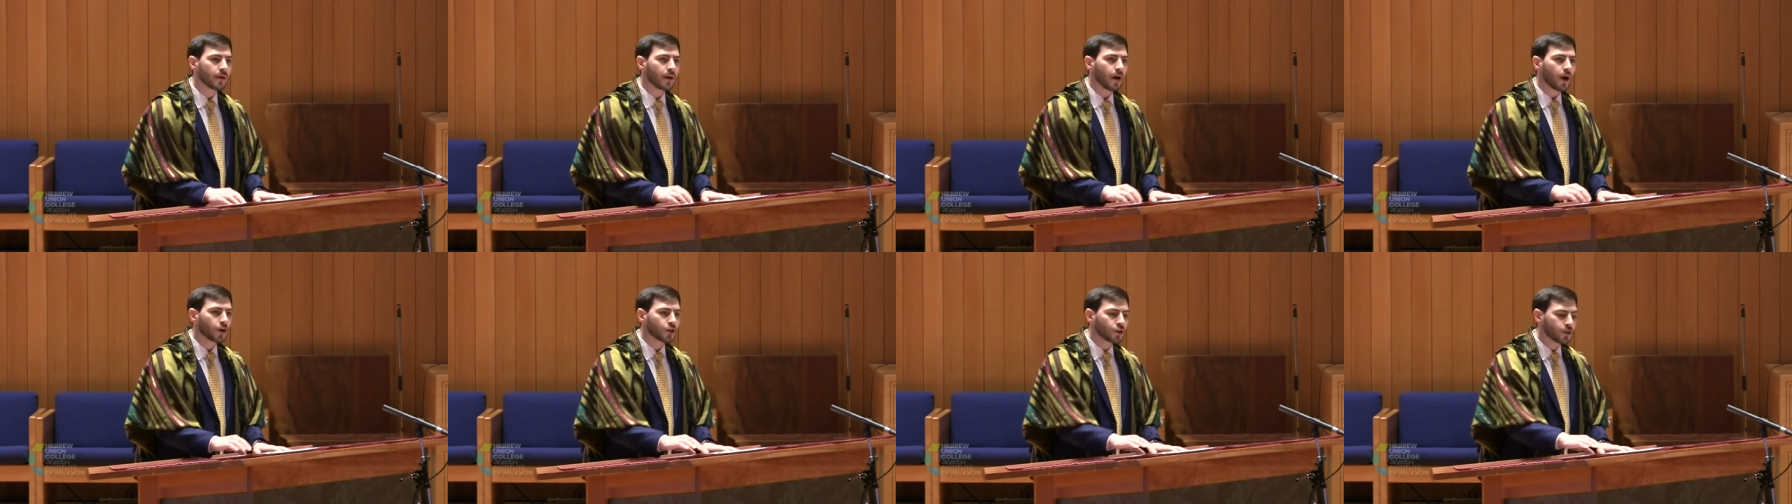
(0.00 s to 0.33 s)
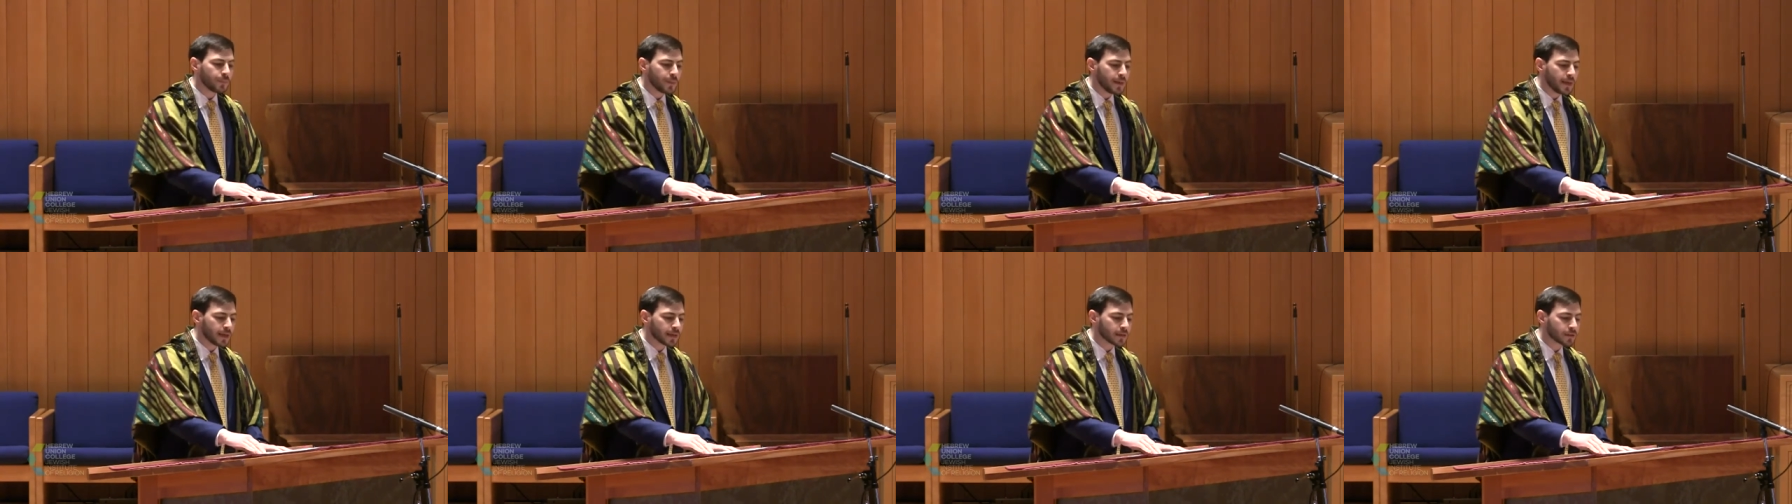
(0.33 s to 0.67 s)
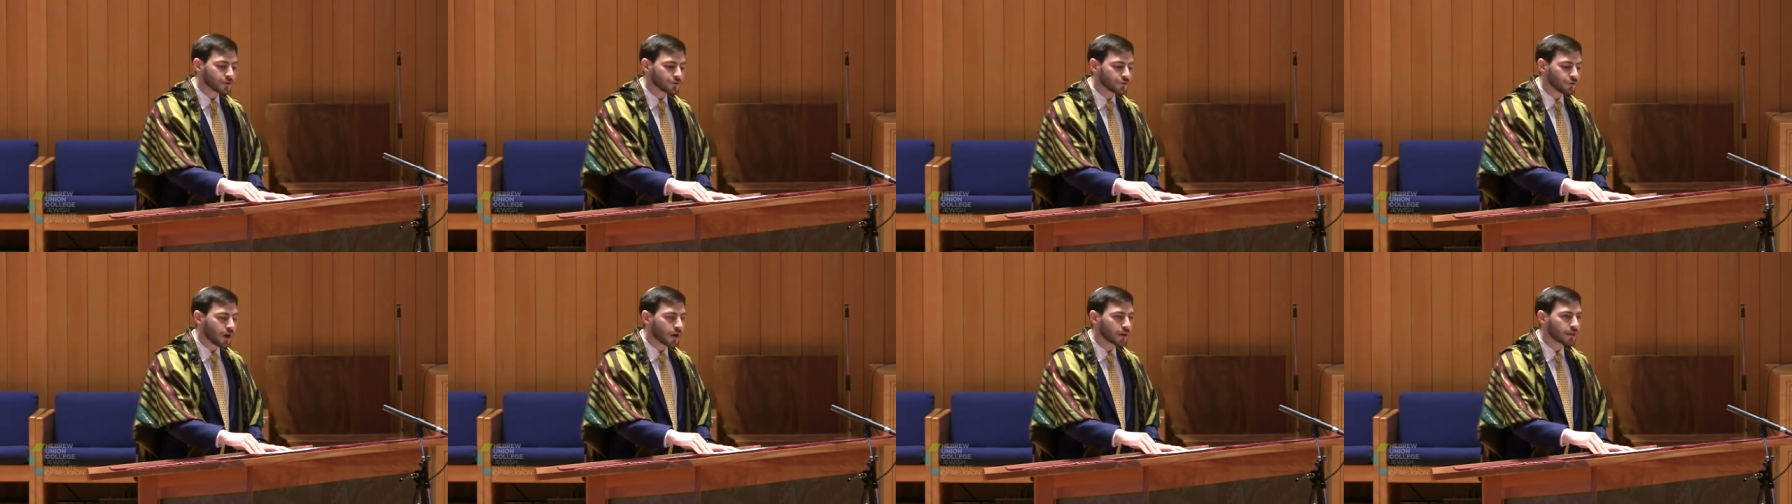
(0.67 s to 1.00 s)
are to be
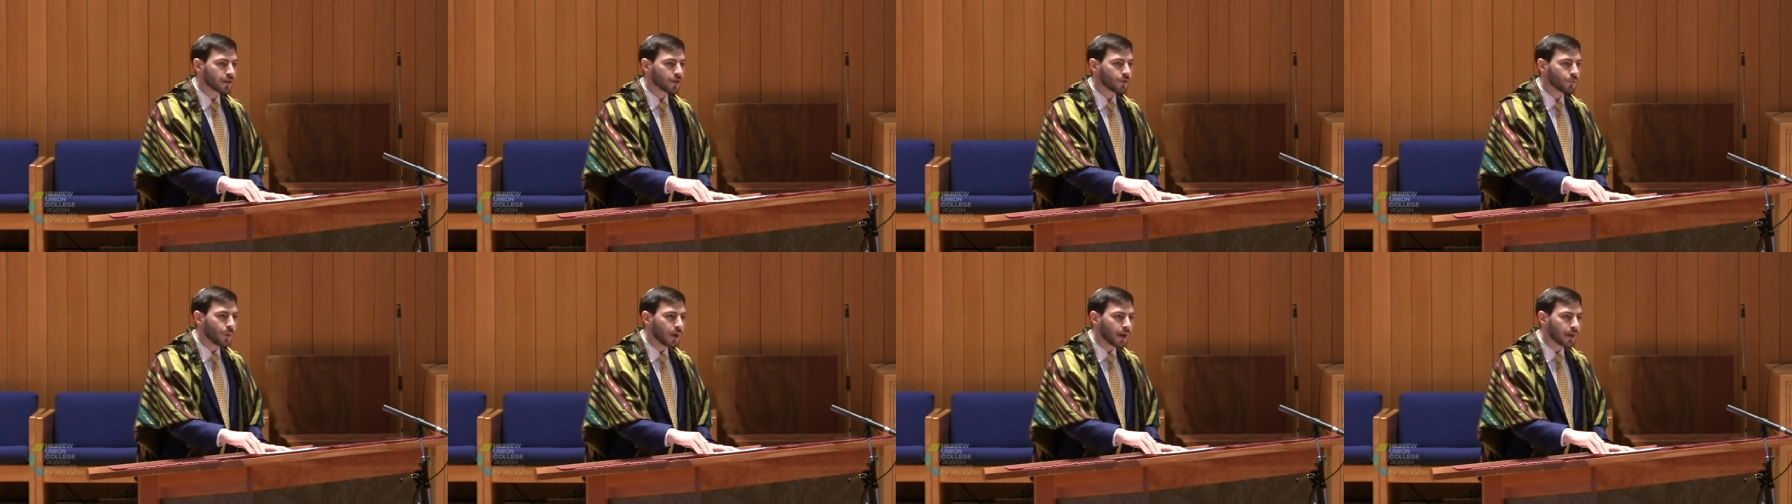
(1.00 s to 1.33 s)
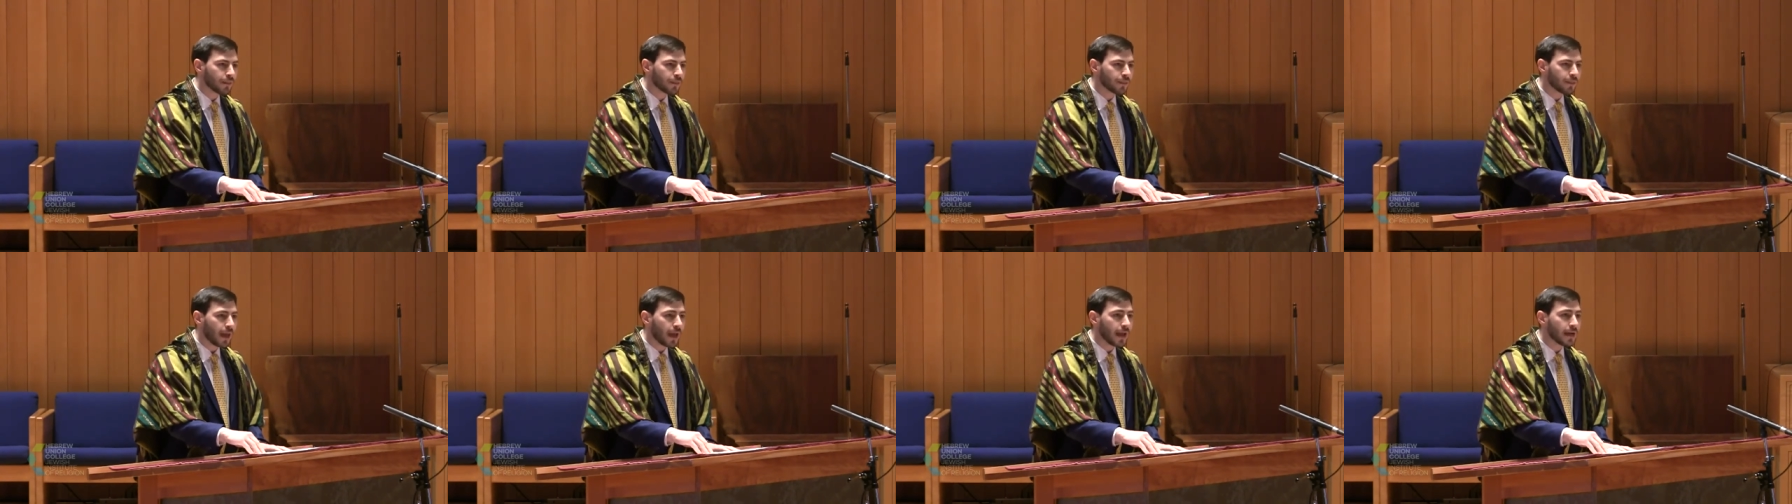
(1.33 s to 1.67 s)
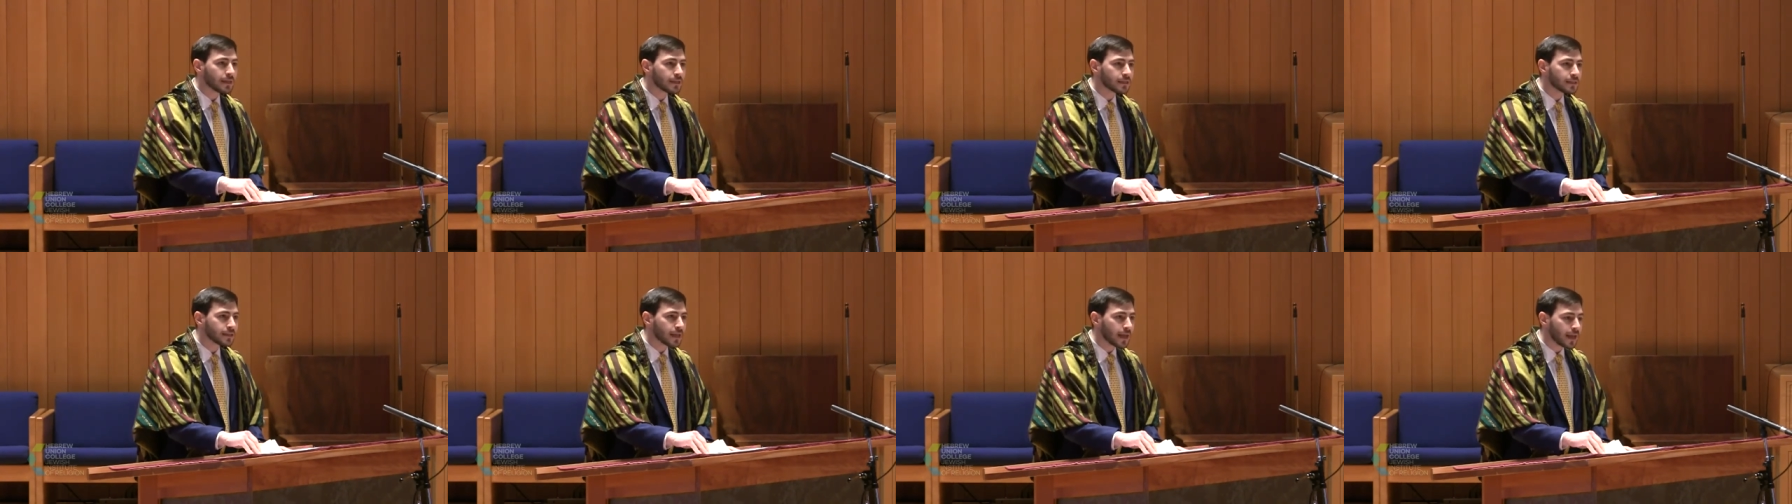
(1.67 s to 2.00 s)
constructed with
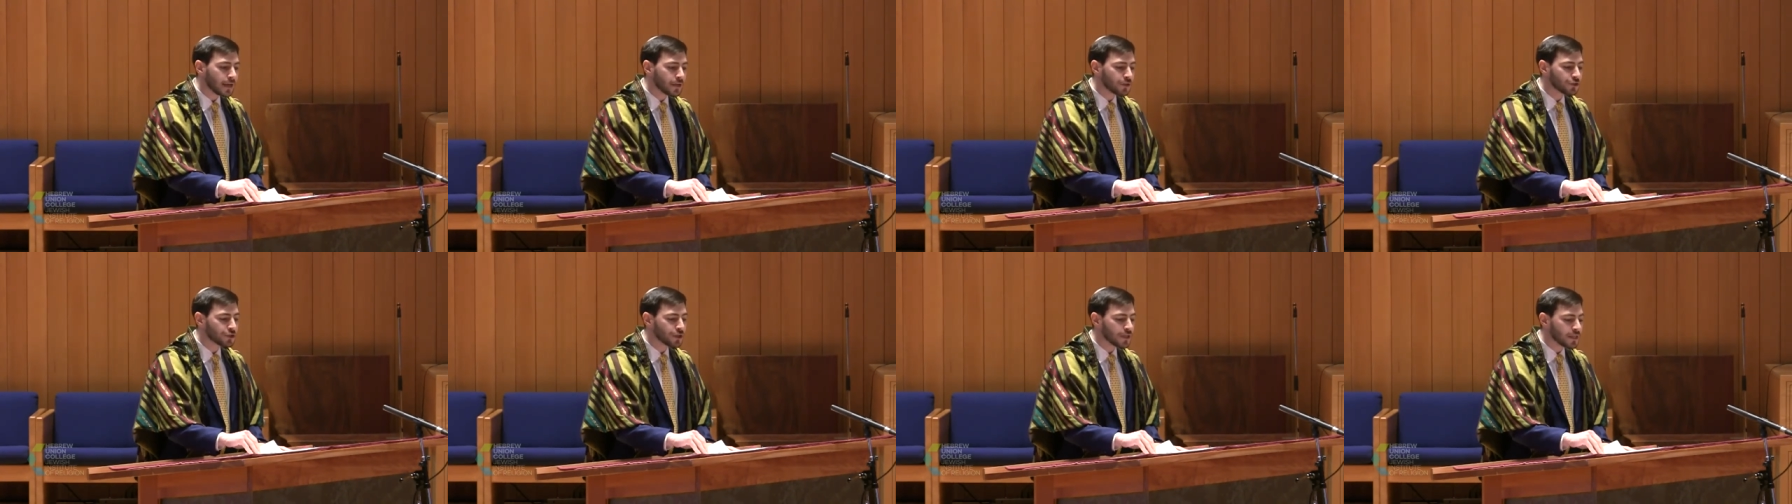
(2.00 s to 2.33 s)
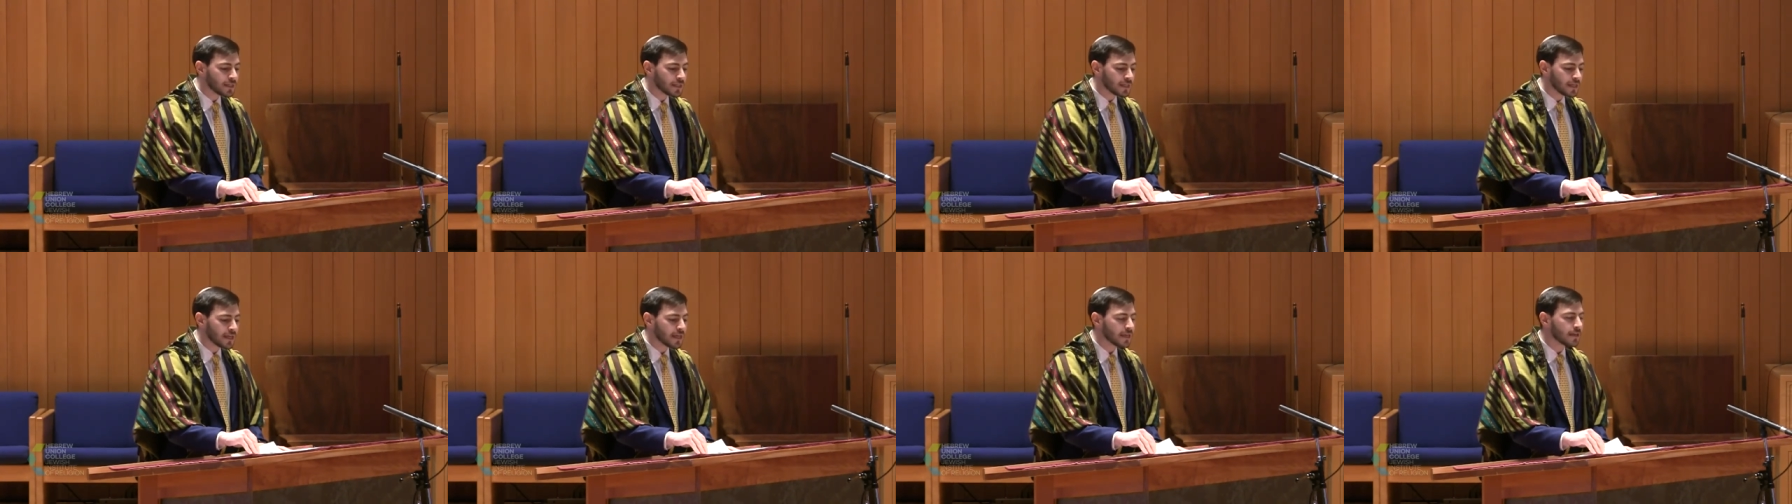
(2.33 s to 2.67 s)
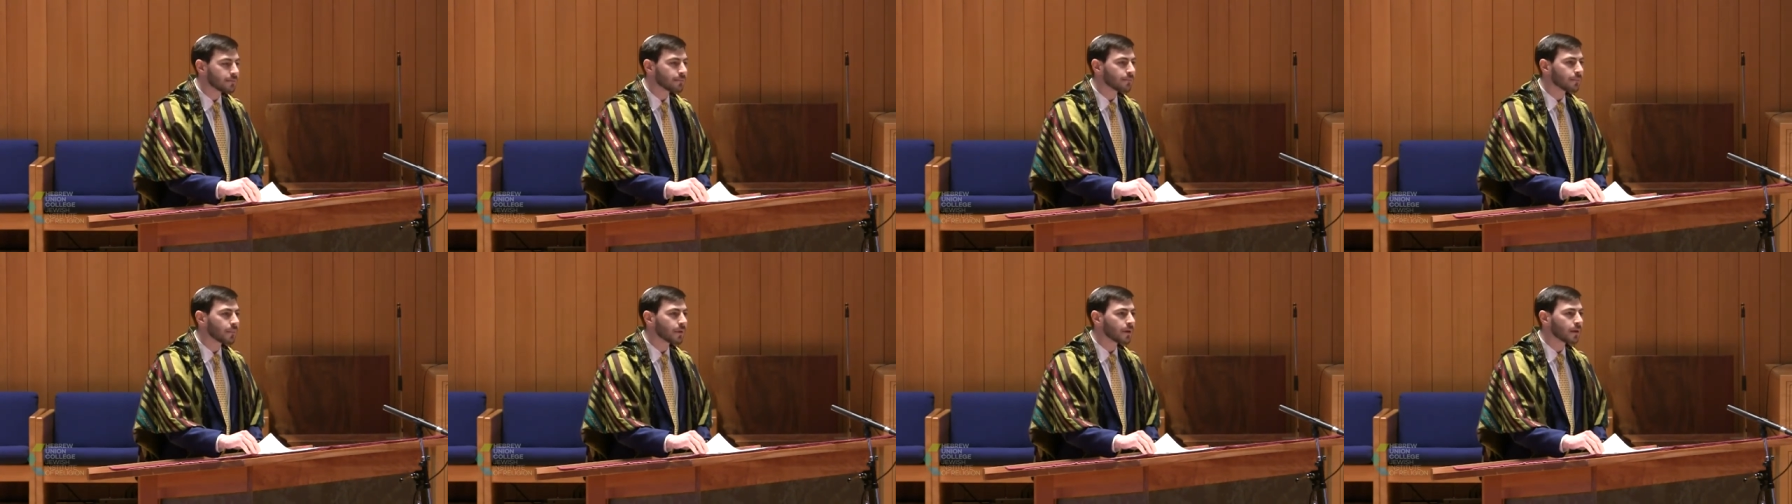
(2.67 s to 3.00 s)
eitzei
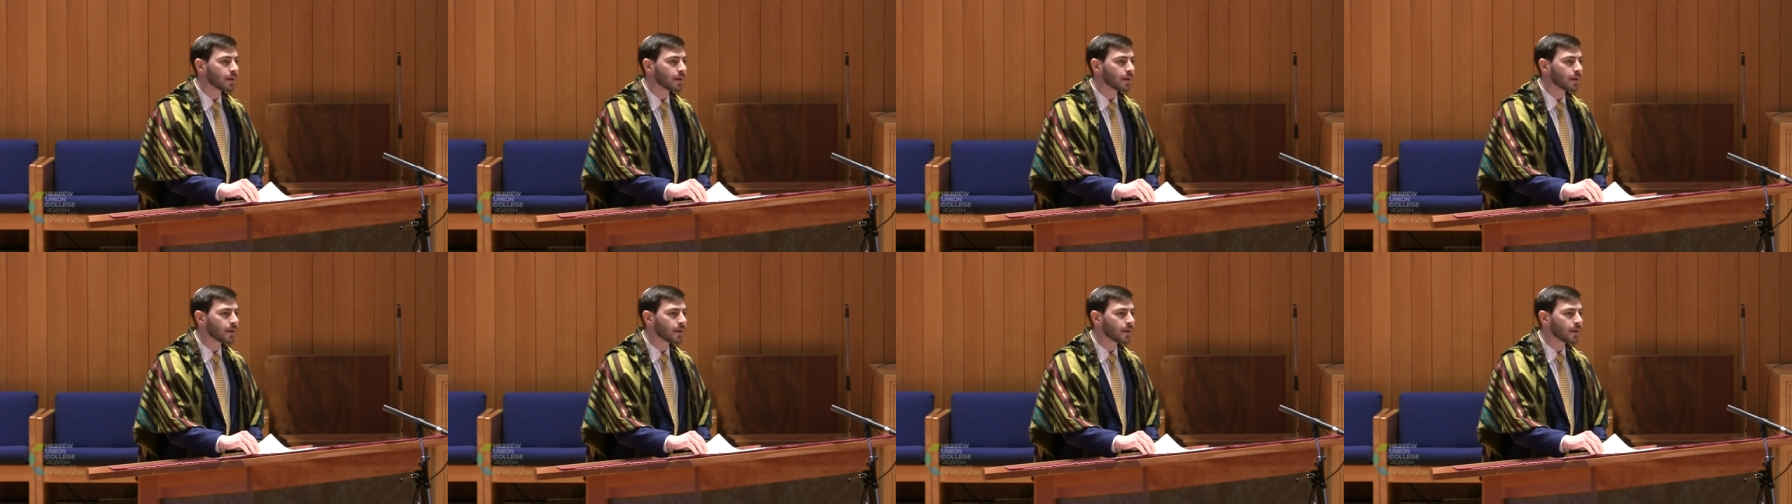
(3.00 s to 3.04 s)
shitim,